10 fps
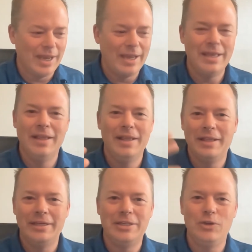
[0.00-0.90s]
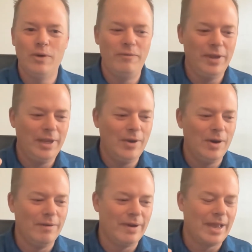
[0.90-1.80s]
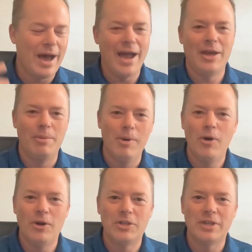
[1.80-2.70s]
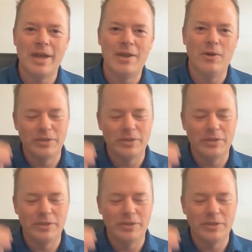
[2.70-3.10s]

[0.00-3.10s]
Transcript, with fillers: I cl- clicked into a video of a guy on a motorcycle.